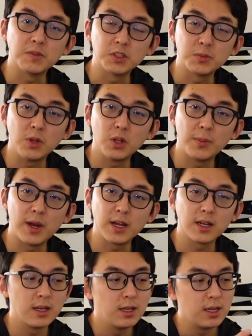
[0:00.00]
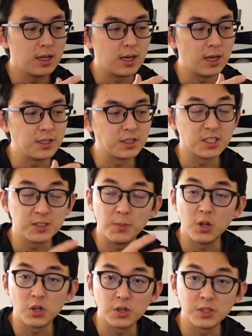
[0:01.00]
of the smaller bag, it's a
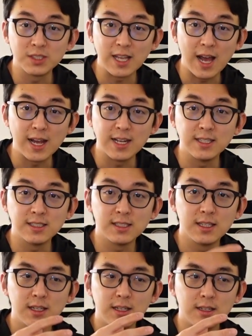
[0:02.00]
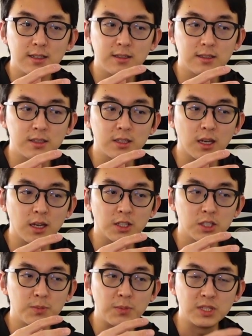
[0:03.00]
smaller size. It's
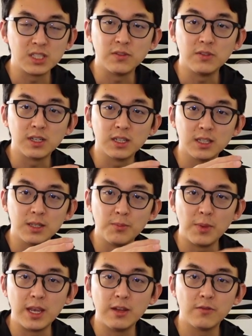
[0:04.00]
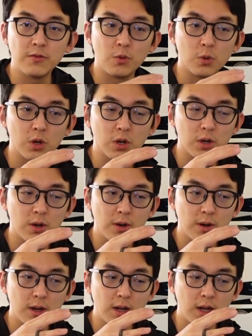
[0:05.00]
specifically made for
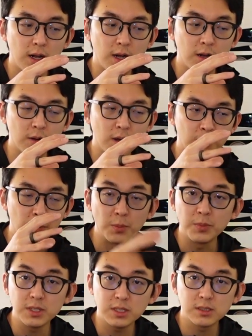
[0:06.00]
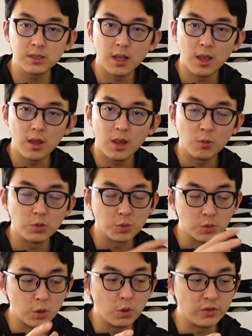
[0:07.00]
a purpose, which
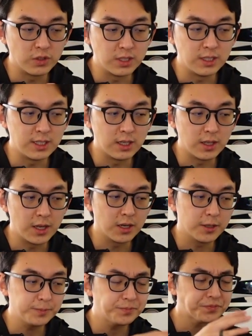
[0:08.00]
we'll go over in detail later.